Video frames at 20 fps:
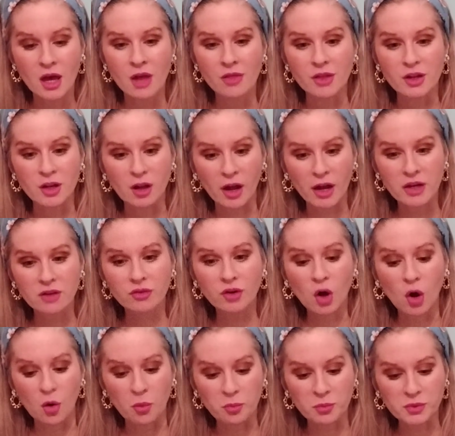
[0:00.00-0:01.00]
The Knight of
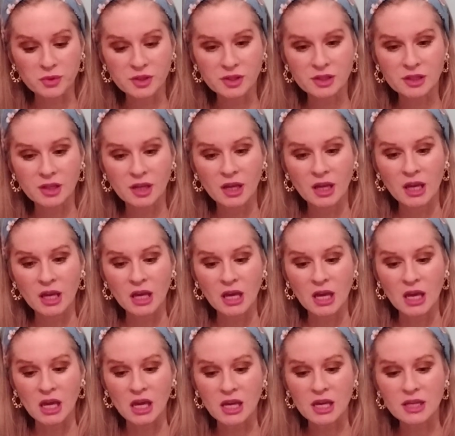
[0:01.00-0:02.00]
Cups,
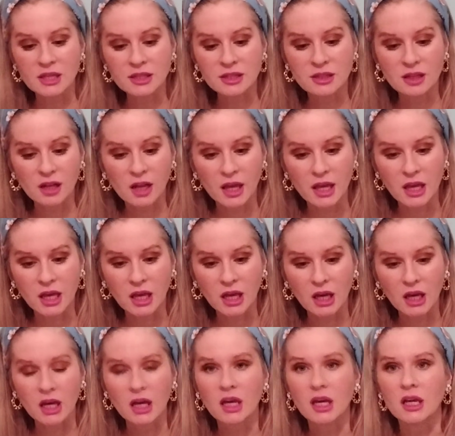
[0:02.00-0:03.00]
he's like,
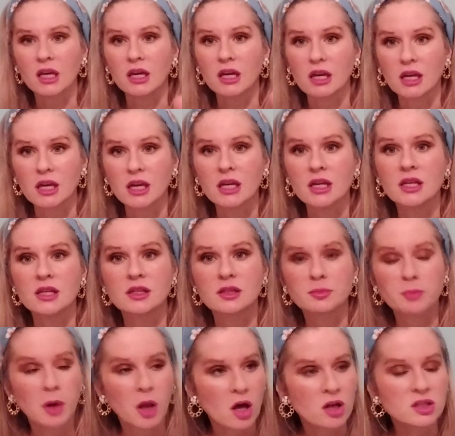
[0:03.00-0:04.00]
he's
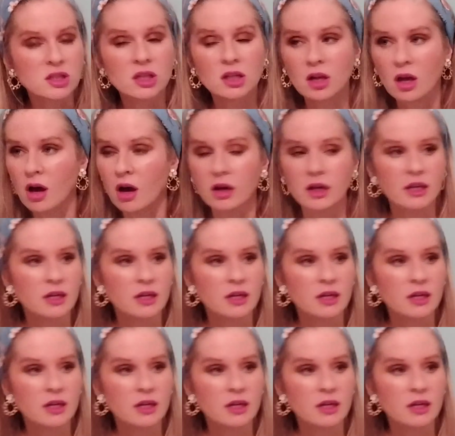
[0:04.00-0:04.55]
plodding along.